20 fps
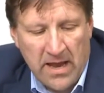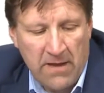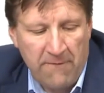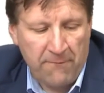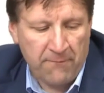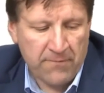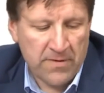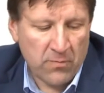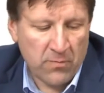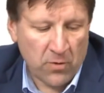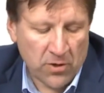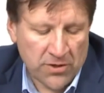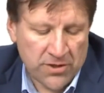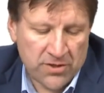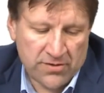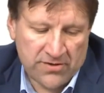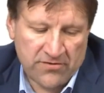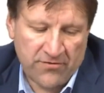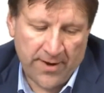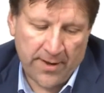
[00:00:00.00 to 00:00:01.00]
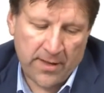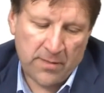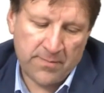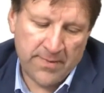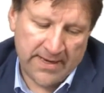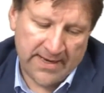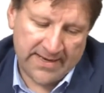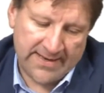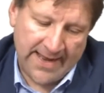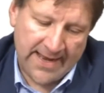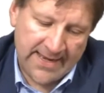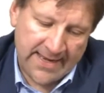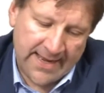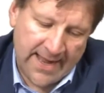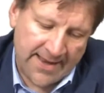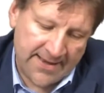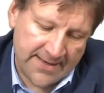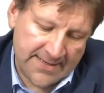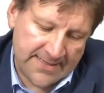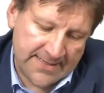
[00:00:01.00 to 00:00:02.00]
If we want to transmit a
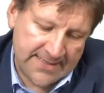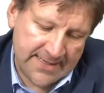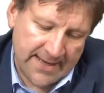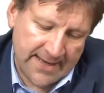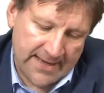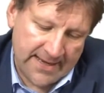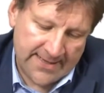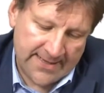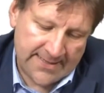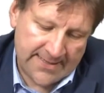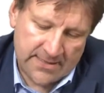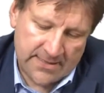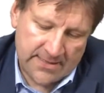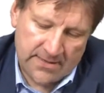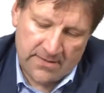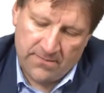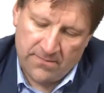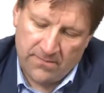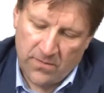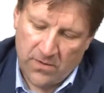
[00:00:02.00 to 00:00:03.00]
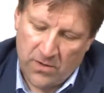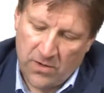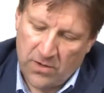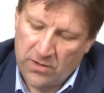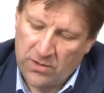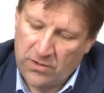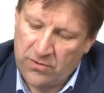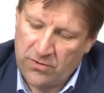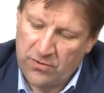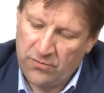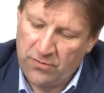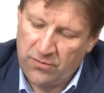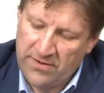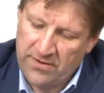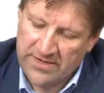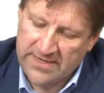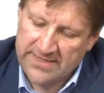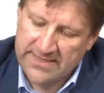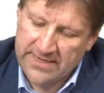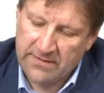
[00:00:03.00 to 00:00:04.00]
dedicated signal S to
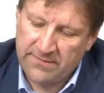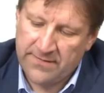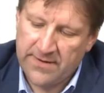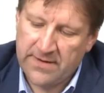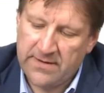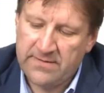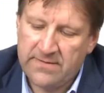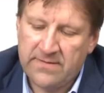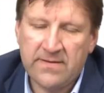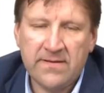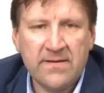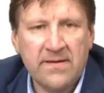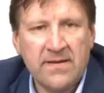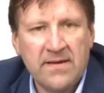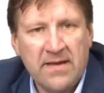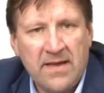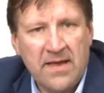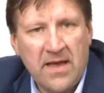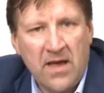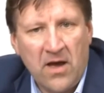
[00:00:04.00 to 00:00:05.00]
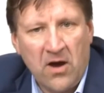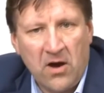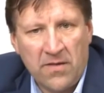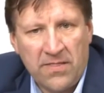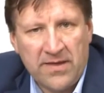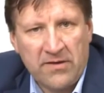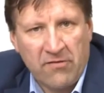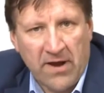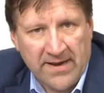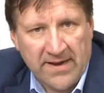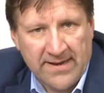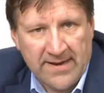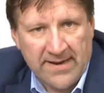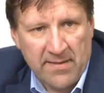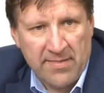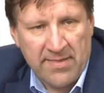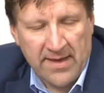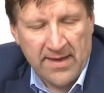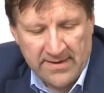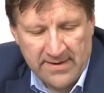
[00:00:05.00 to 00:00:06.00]
the receiver on the
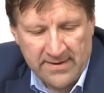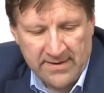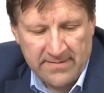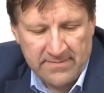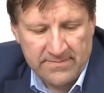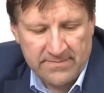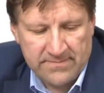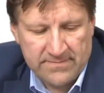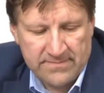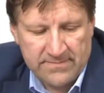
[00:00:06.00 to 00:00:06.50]
right-hand side here.